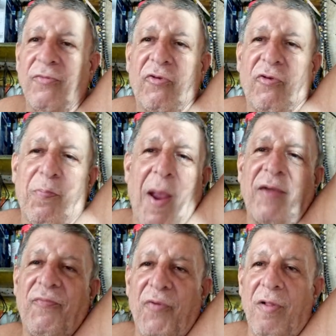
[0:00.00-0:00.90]

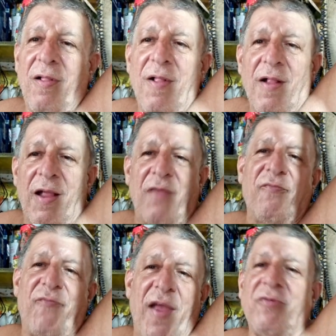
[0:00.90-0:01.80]
spiteful and
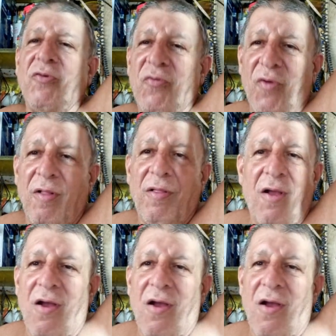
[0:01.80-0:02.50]
vengeful.